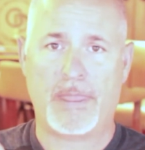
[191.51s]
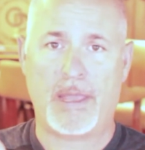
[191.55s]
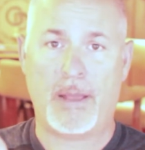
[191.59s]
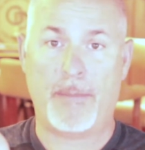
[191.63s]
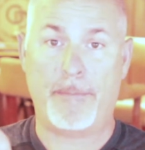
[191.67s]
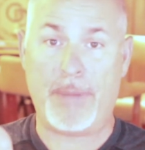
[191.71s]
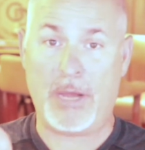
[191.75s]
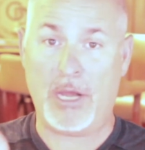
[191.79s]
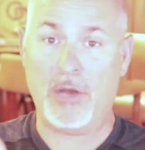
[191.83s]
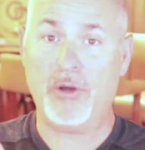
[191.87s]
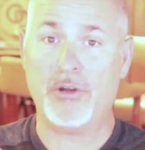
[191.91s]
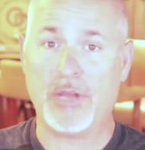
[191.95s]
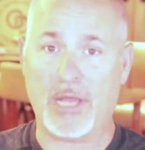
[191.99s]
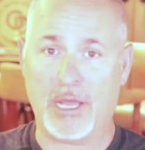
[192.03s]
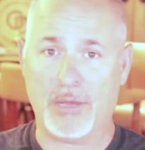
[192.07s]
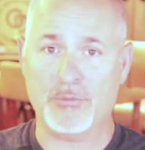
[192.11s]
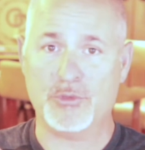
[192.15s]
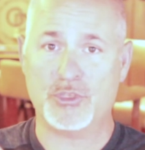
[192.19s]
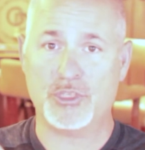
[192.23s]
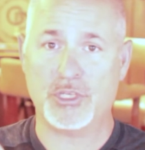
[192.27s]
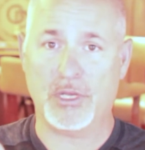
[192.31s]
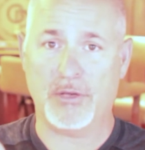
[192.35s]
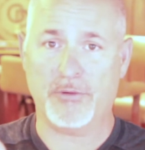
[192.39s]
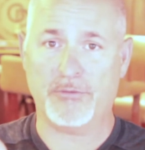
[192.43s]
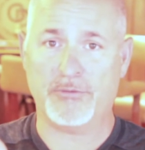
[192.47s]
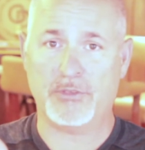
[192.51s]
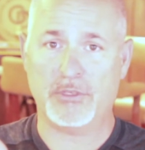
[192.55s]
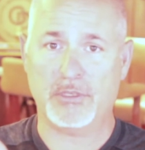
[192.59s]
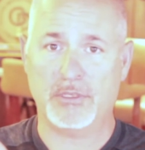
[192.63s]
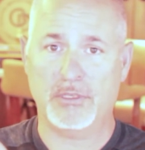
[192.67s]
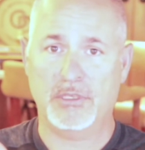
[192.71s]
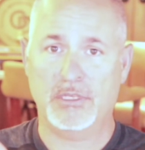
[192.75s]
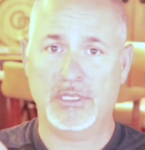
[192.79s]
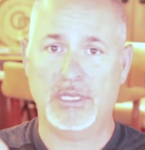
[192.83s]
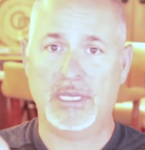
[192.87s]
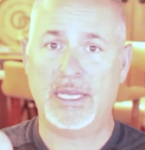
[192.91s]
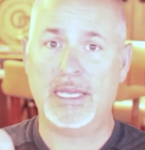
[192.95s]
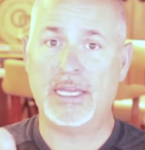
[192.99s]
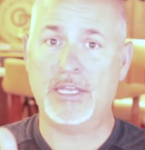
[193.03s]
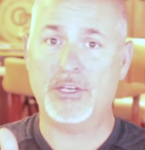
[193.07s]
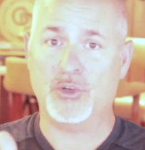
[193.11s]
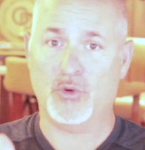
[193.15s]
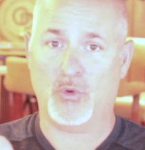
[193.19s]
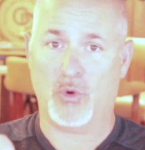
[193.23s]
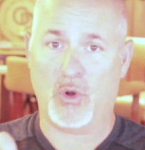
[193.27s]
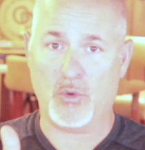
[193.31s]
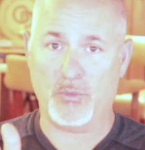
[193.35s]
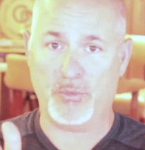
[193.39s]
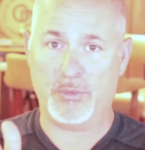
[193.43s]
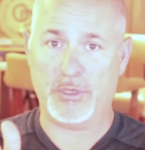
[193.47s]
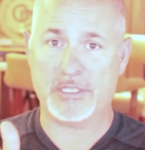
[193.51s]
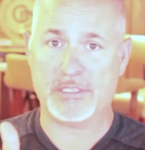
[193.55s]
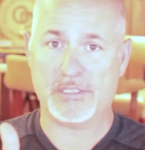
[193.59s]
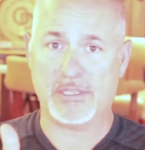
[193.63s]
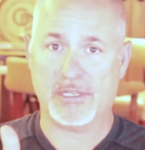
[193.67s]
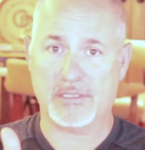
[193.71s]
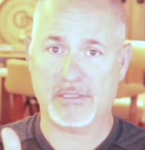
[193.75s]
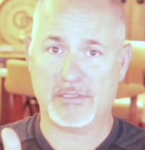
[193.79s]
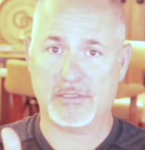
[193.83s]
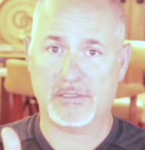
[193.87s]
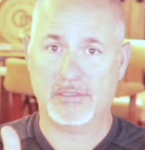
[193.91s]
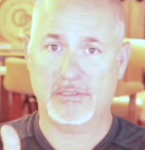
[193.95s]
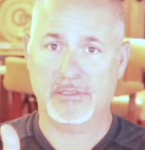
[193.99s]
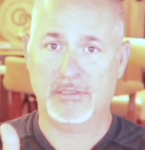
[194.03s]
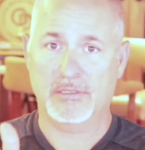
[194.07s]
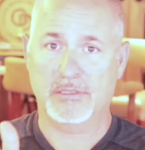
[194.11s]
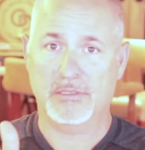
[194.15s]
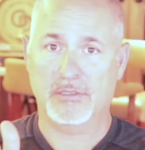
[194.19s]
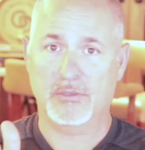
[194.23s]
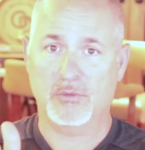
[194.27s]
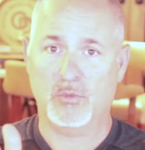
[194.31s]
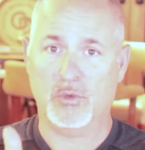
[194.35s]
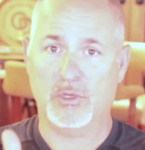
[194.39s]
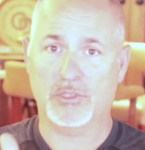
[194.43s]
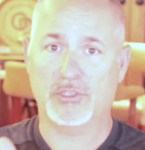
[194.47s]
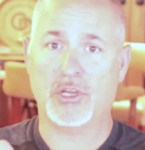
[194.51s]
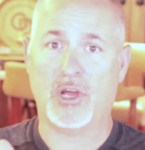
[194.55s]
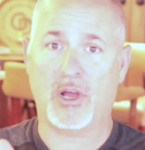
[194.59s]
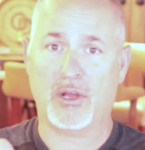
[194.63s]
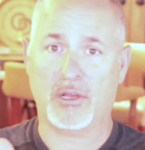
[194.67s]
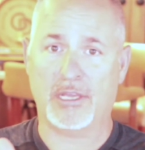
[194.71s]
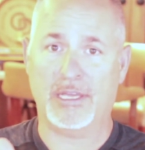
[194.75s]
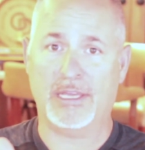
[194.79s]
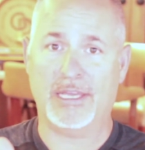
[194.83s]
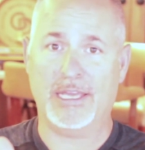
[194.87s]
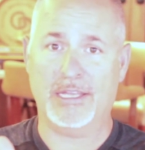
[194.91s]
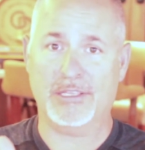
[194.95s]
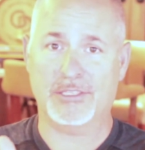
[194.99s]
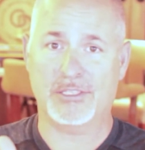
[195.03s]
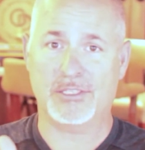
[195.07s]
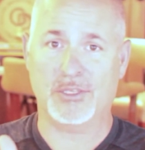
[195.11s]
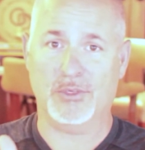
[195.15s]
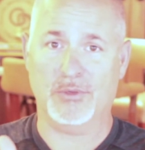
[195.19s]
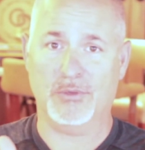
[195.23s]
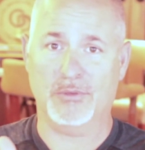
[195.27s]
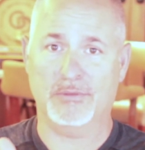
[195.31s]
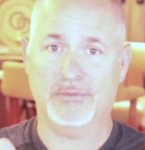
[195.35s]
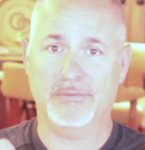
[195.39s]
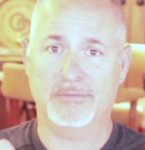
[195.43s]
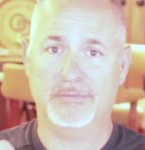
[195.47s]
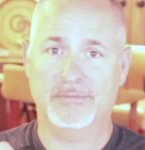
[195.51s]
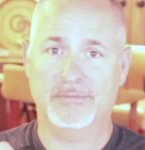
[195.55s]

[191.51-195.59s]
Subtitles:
A paradigm shift in your own business. We'll talk again soon.